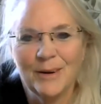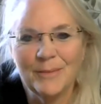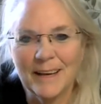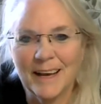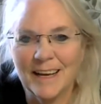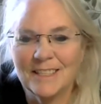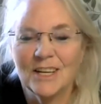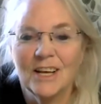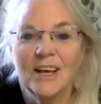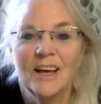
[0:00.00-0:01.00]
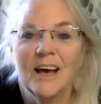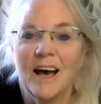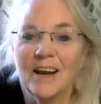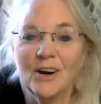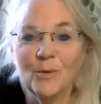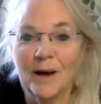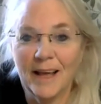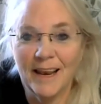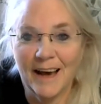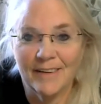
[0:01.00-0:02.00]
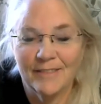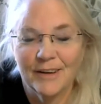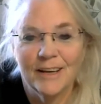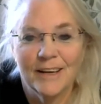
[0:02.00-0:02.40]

oh my gosh, I don't know why I laugh.